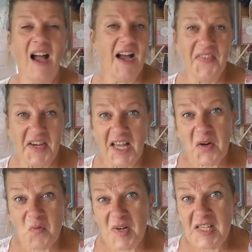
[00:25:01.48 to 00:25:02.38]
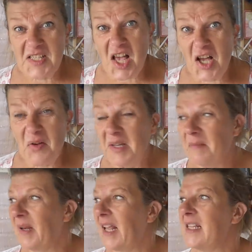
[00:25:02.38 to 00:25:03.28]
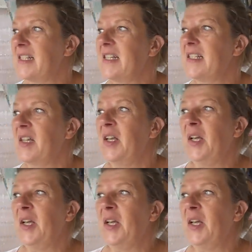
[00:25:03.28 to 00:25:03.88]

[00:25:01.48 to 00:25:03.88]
And then I can re-sow in places.